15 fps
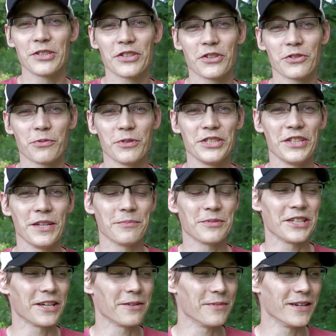of those wood chips
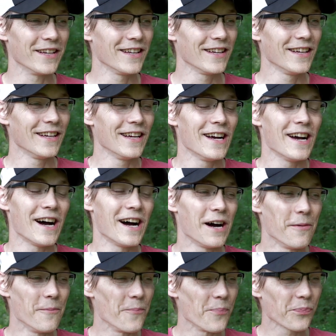here. But
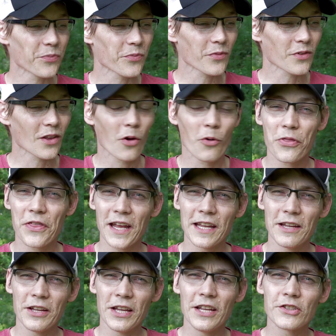with that,
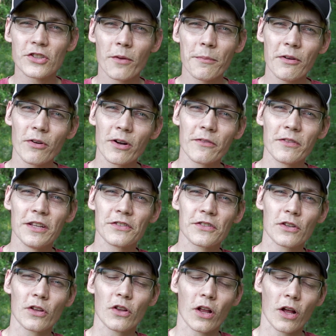he showed me one of these
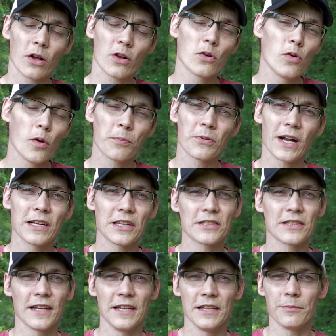cool
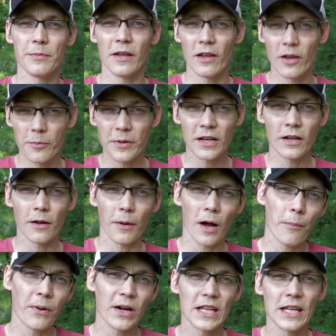projects that him and
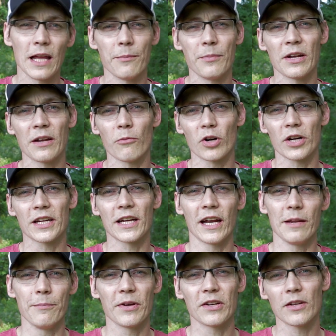a buddy had been working on.
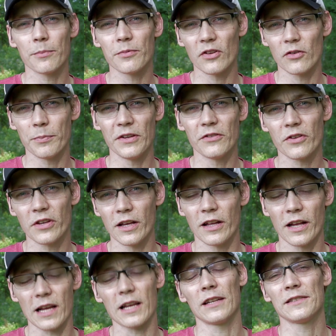He picked up this basically
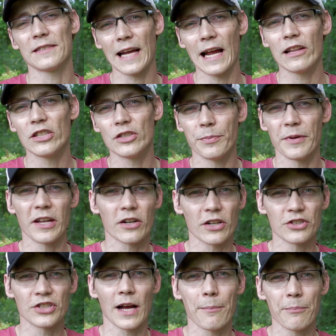like a silage bin or
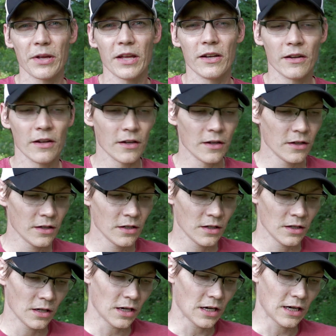a chop bin,
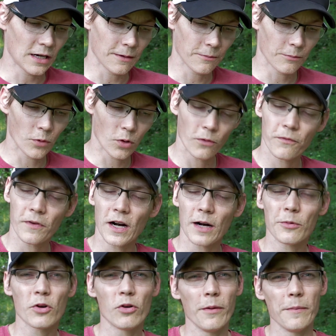old
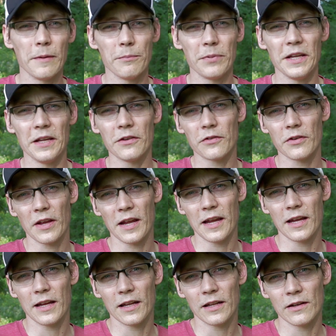farm equipment piece,
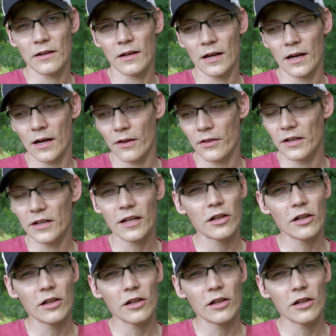and they did